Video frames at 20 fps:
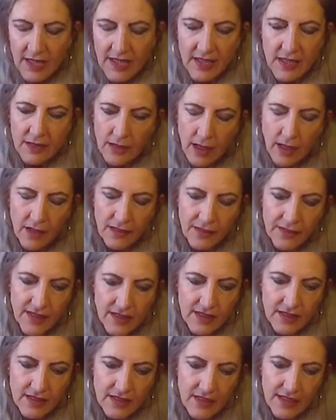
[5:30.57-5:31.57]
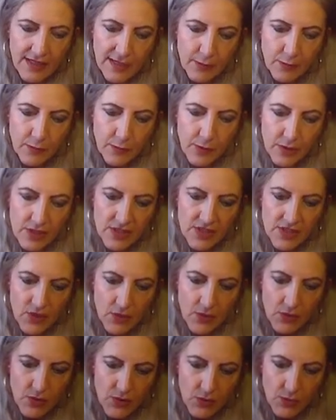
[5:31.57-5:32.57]
And I think the Libra
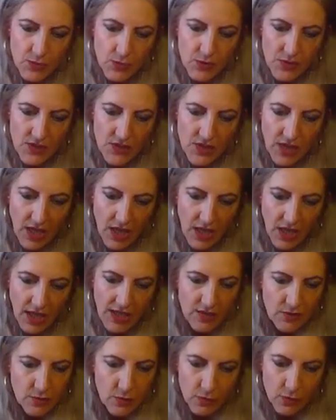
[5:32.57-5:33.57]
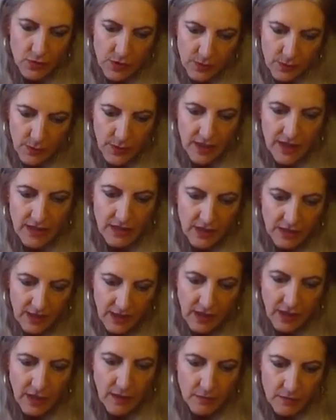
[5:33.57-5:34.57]
is on your side, or could
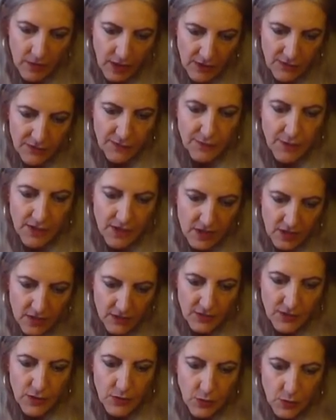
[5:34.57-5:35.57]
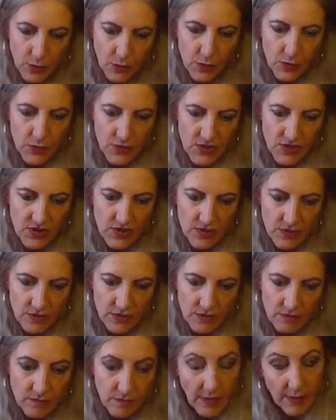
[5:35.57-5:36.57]
be a friend of yours,
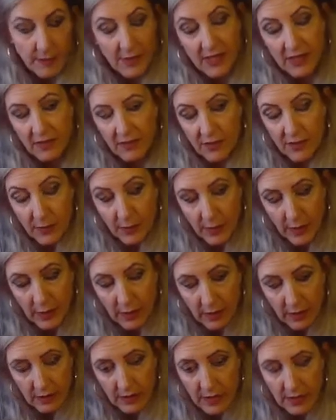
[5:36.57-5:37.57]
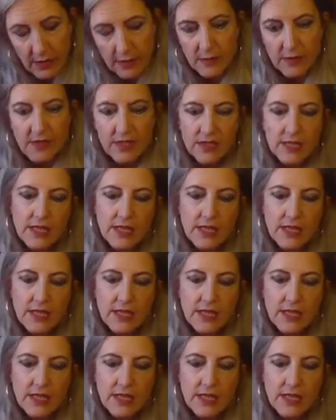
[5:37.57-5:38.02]
maybe even a partner.